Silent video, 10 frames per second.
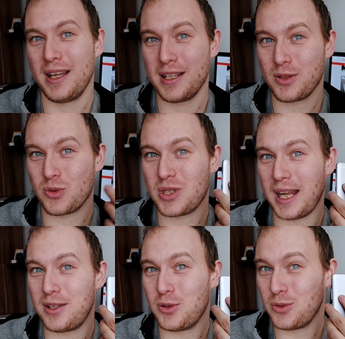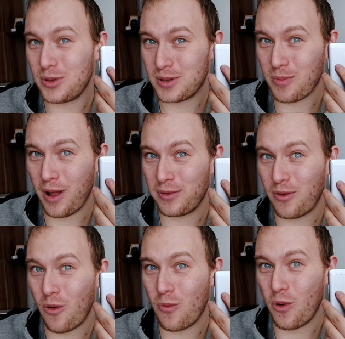So stay tuned to
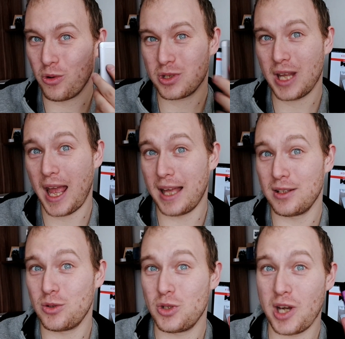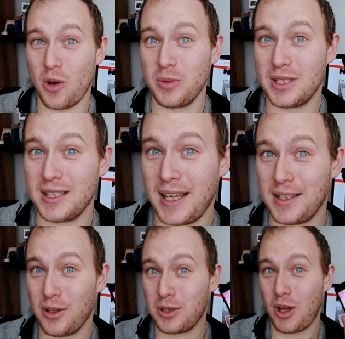Smartphone Wars and to
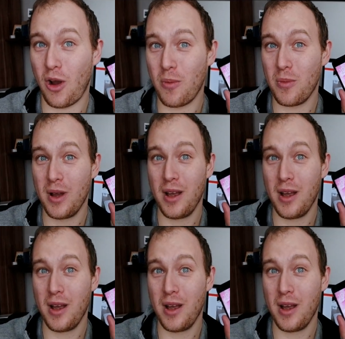XiaomiToday.com.